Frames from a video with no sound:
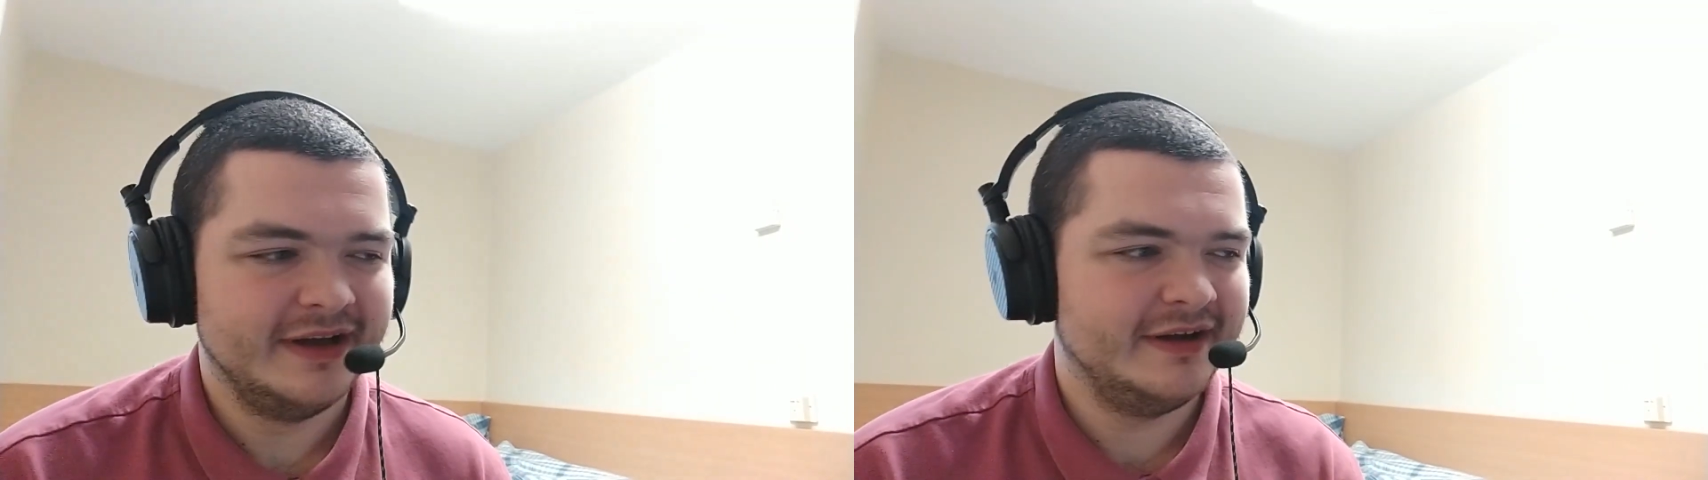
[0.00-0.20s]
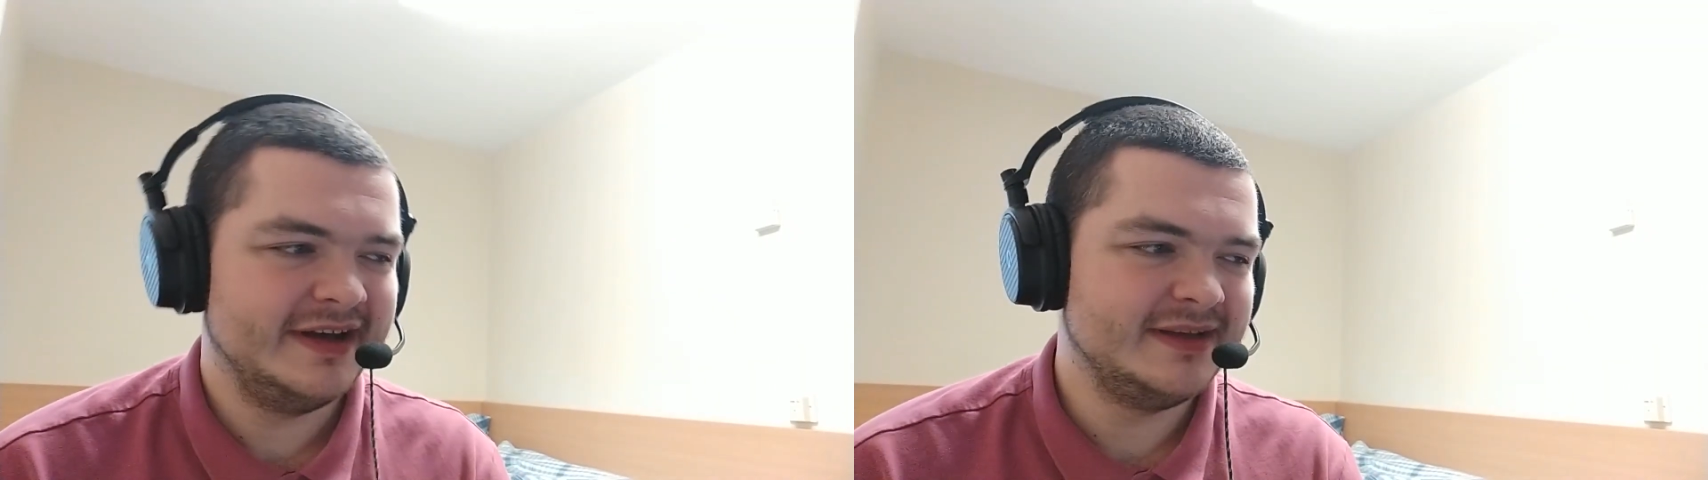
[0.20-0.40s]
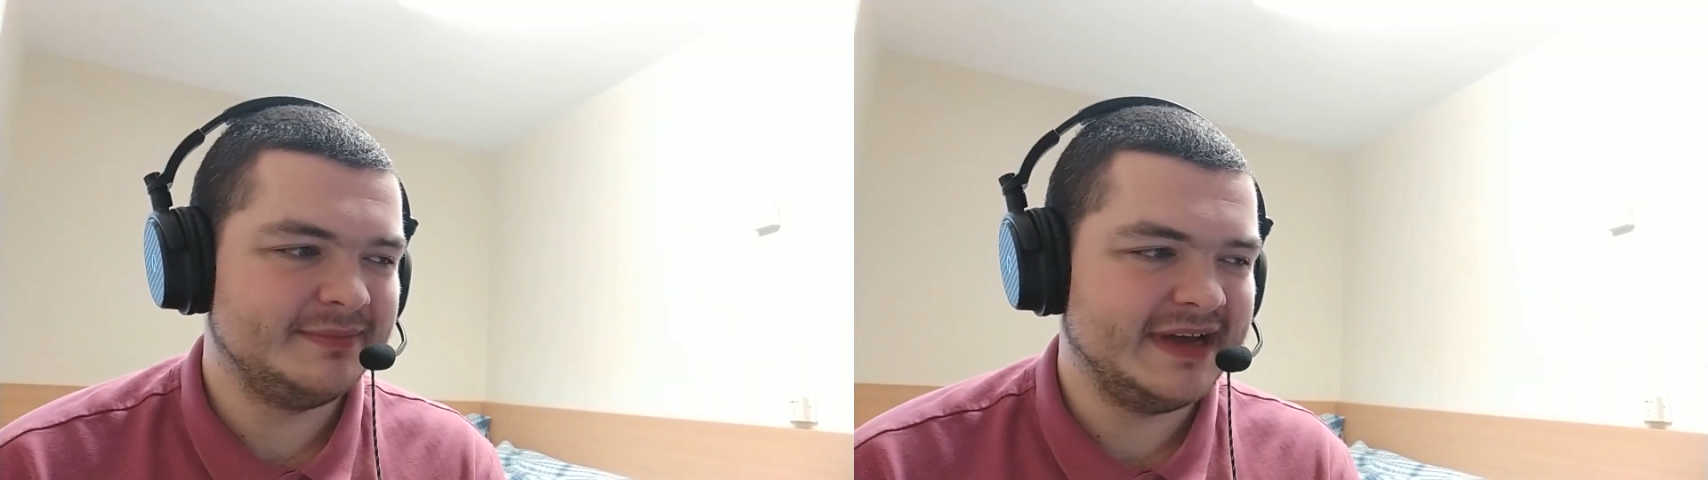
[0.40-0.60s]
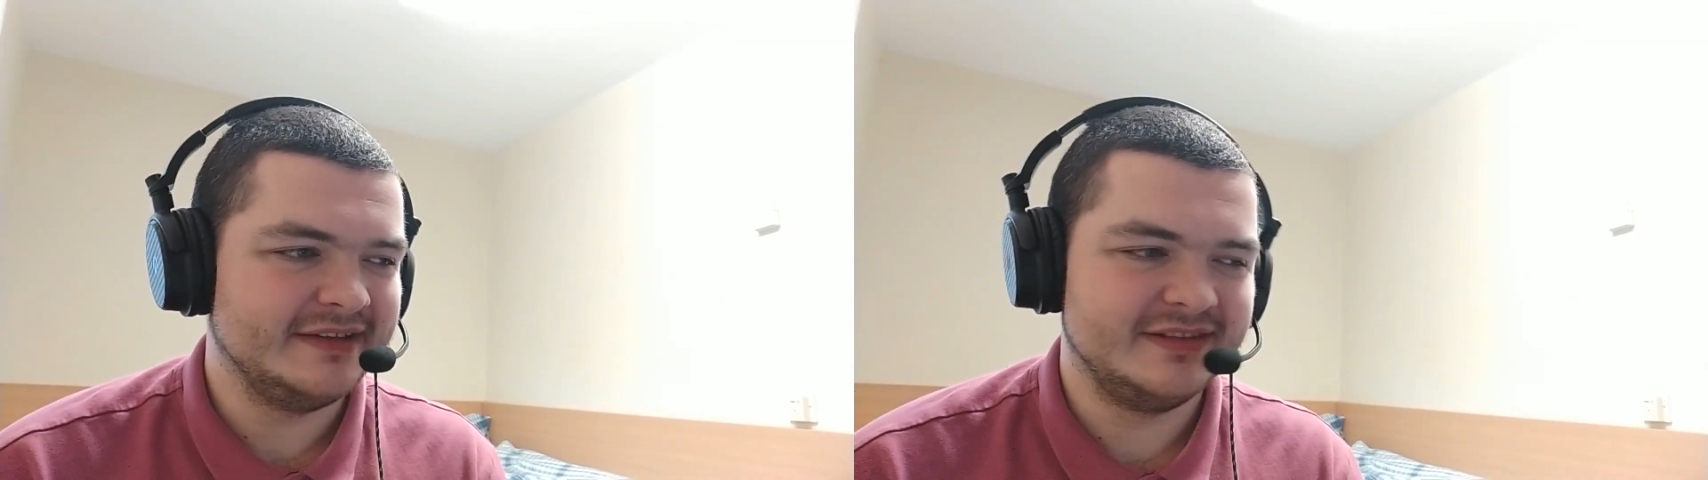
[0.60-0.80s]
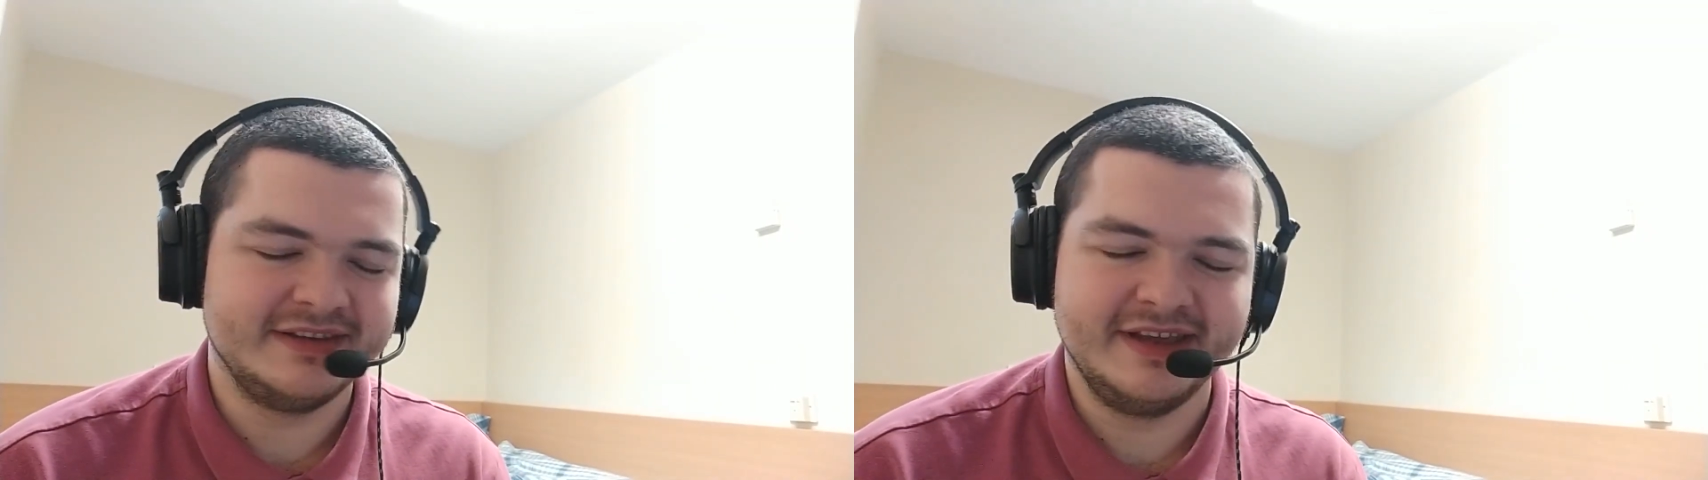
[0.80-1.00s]
I am
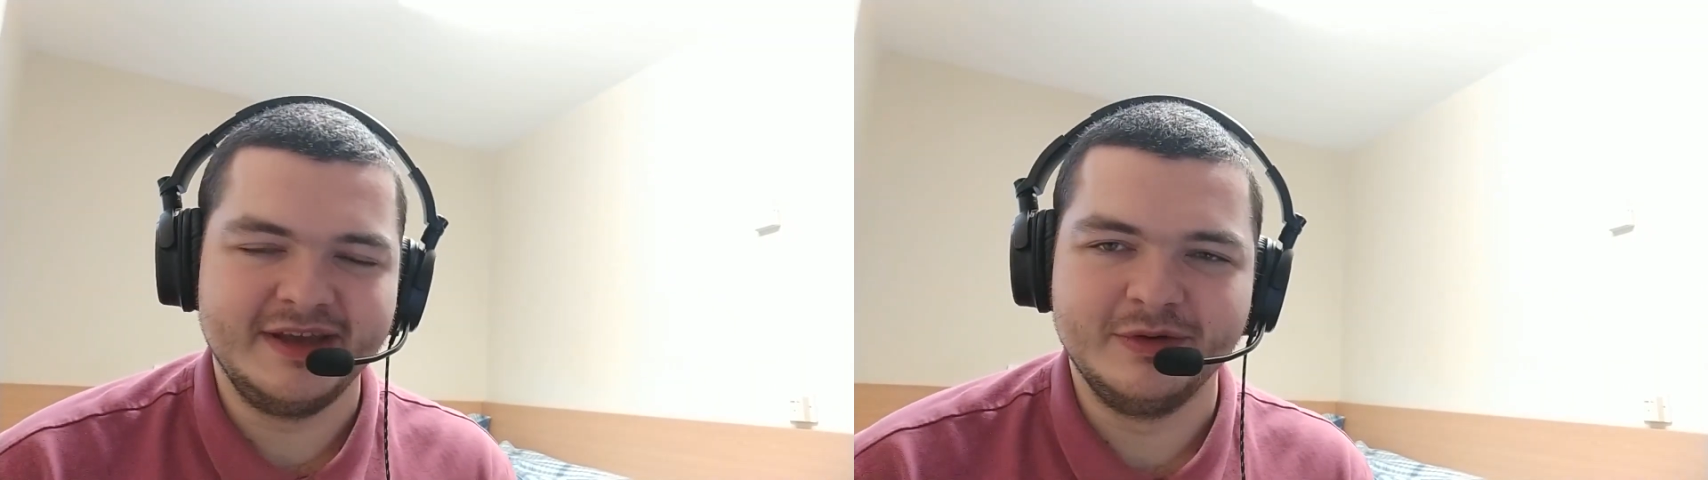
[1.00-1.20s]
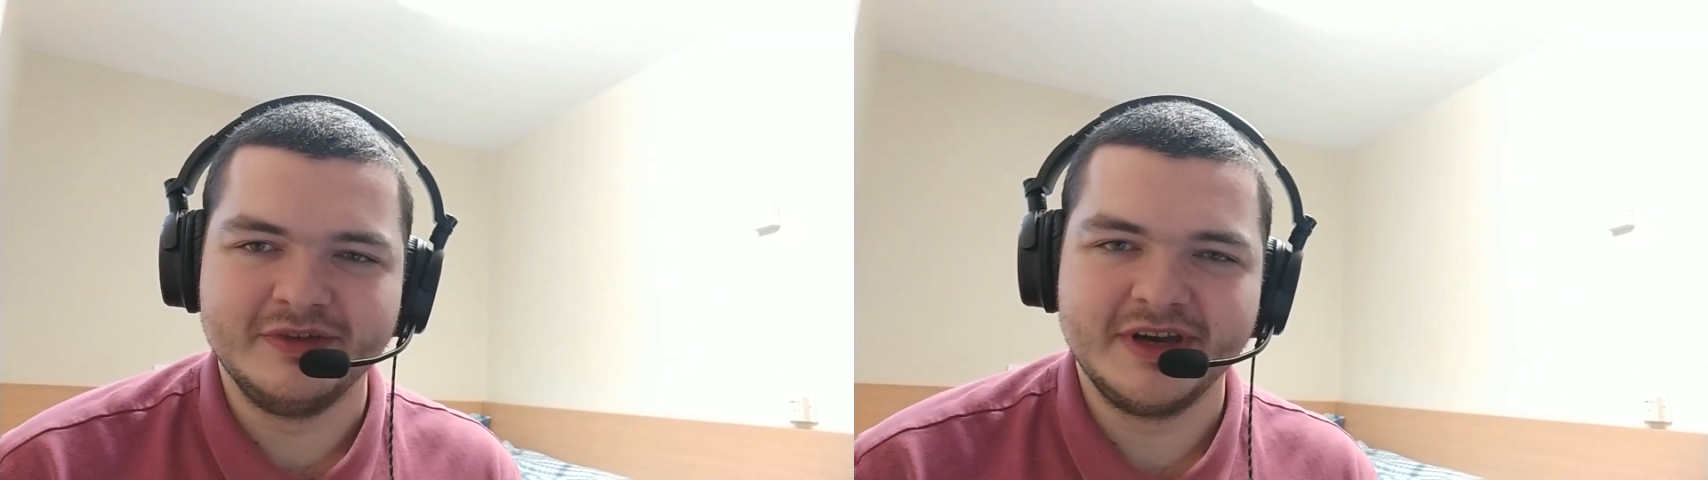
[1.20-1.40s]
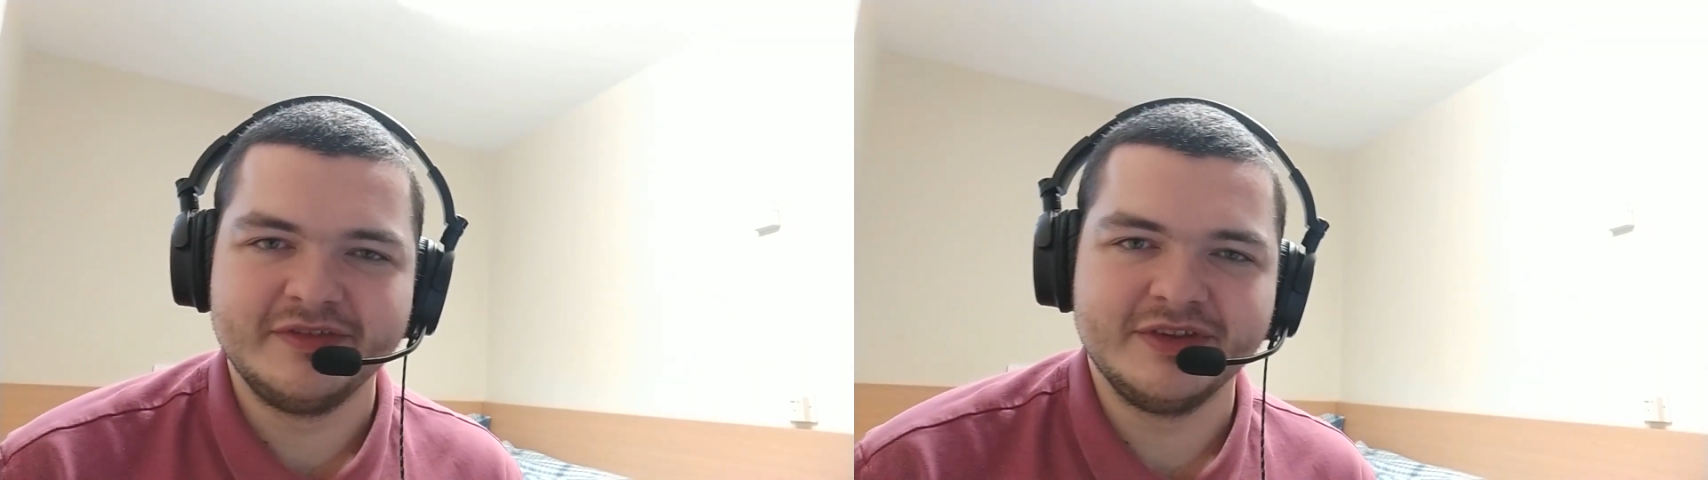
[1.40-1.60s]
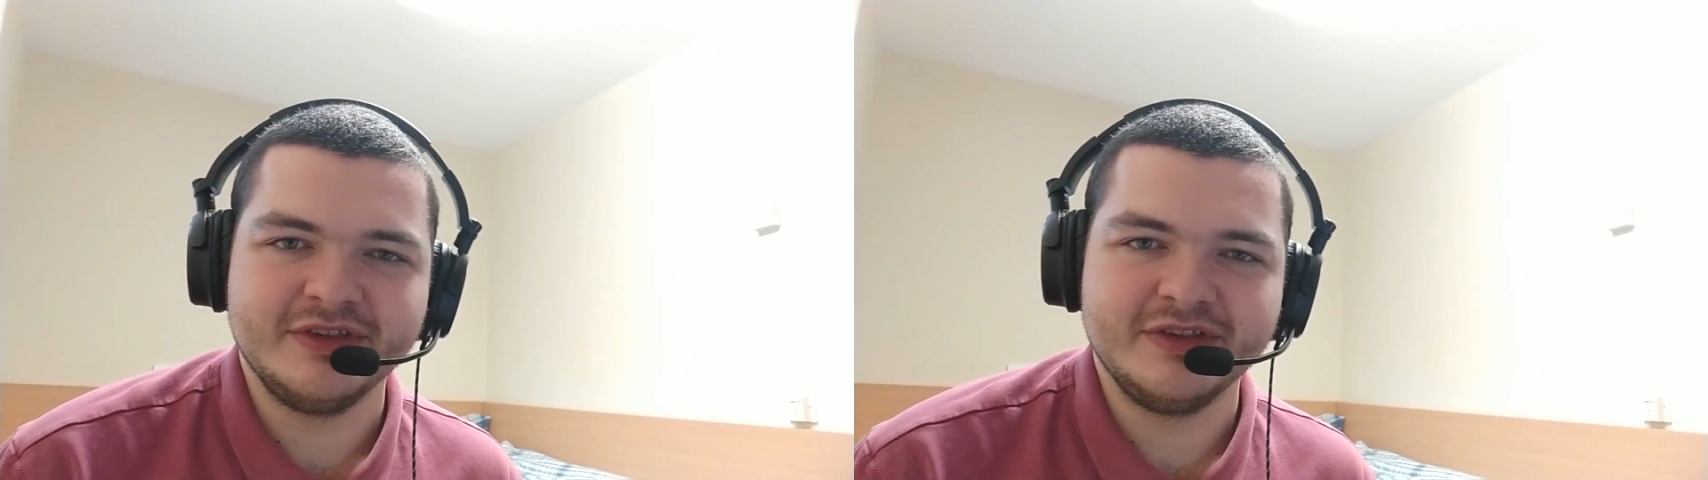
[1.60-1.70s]
back today with another